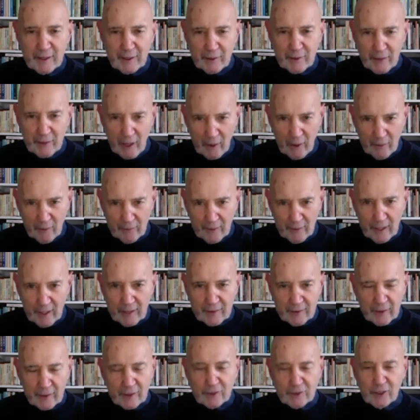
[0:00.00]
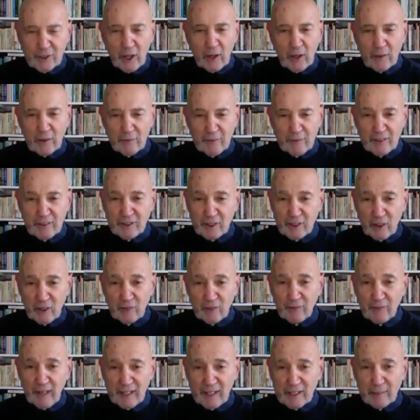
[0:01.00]
There are certain physical
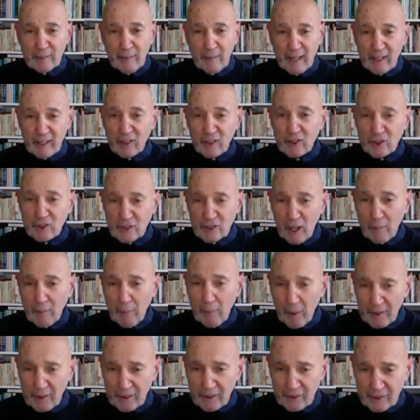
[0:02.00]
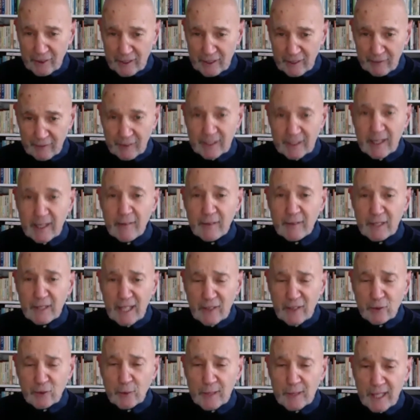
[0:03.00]
fundamentals because our bodies are different.
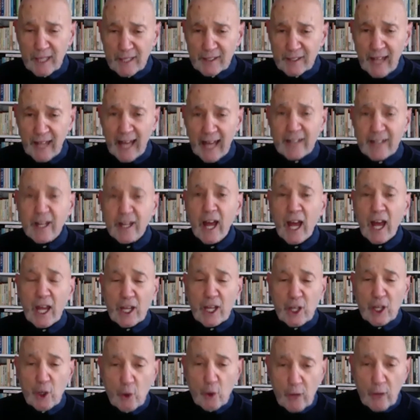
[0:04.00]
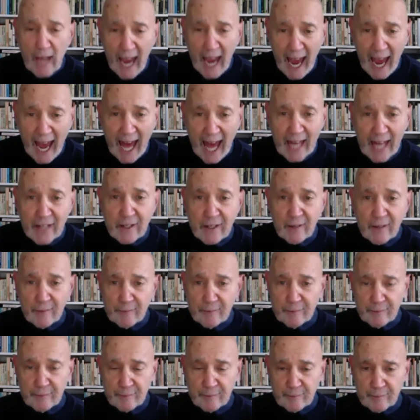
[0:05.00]
Nevertheless, within that, you can
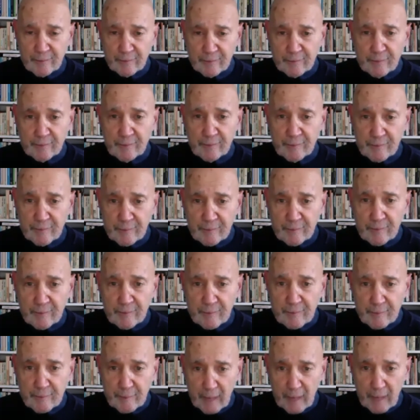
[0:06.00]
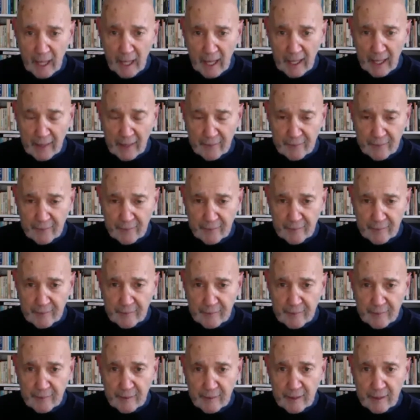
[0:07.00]
play.
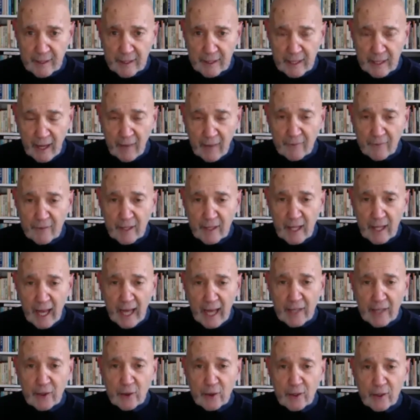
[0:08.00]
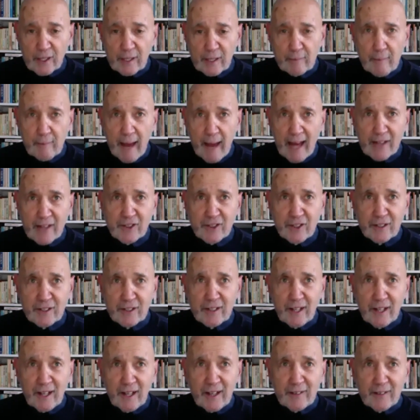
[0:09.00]
Yeah? And you can
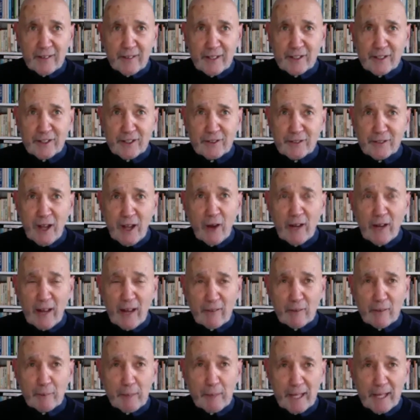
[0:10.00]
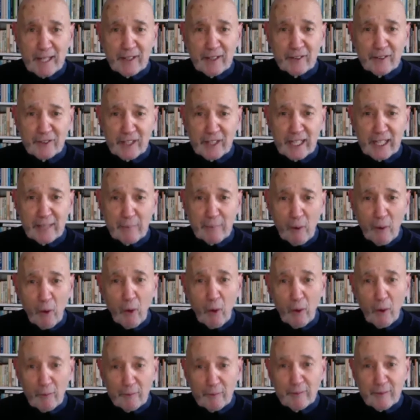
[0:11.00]
imagine that you don't have a penis
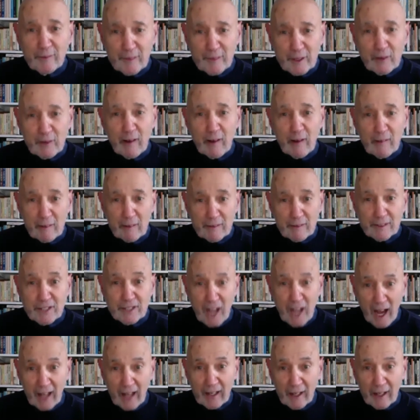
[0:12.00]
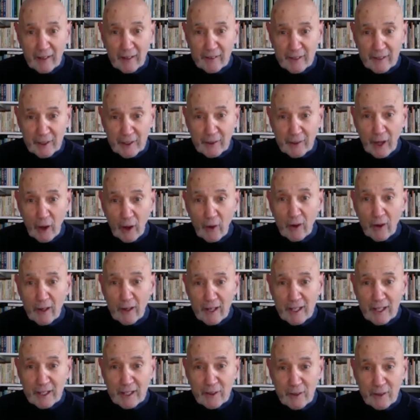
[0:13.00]
anymore, you have a vagina.
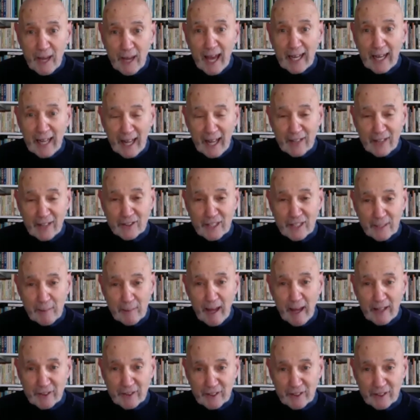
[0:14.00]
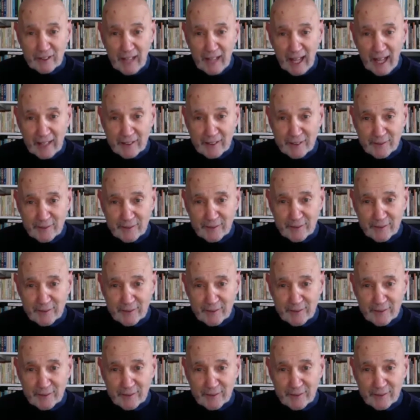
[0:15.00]
You can actually imagine that.